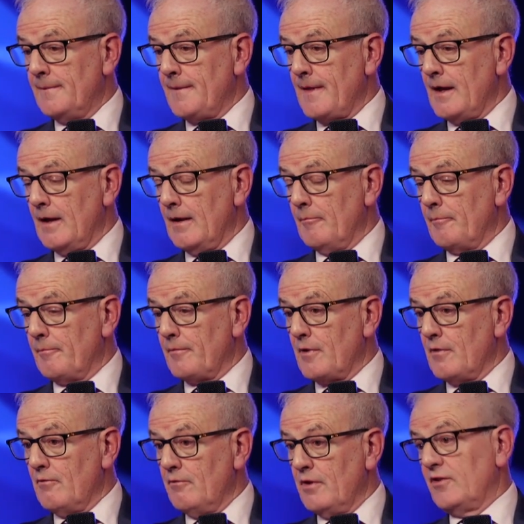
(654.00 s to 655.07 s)
um,
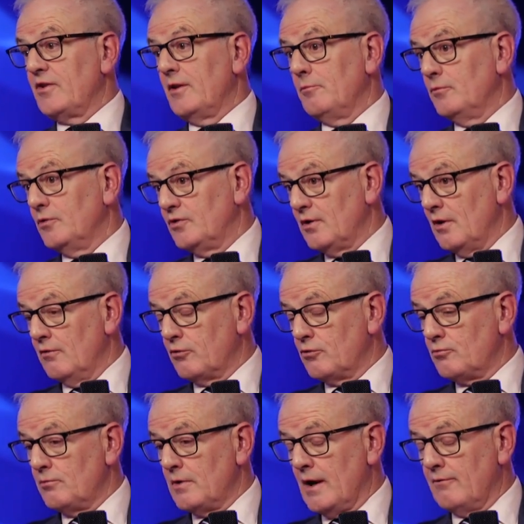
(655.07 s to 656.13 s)
victims of,
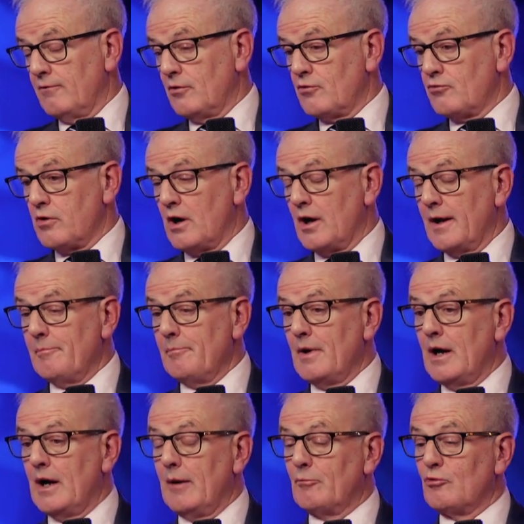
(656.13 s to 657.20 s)
of crime
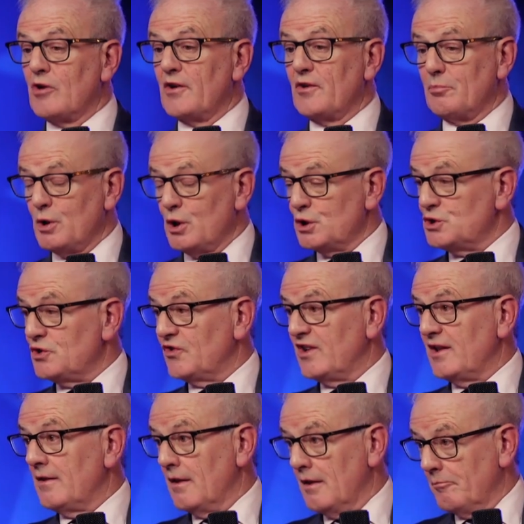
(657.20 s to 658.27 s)
um, greater purchase
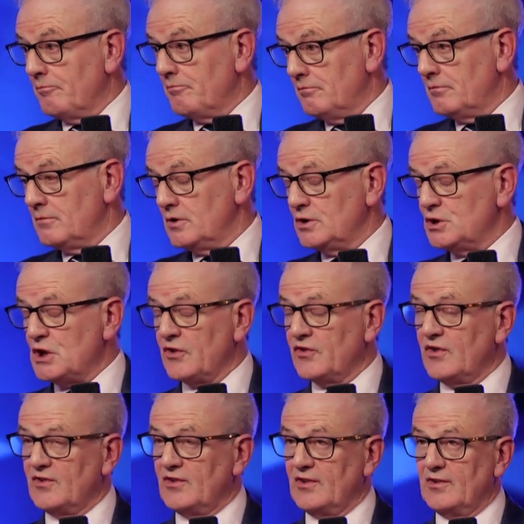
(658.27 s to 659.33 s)
in the
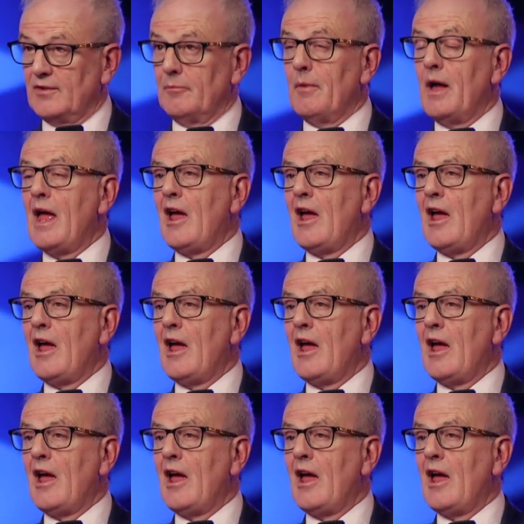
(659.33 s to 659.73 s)
justice system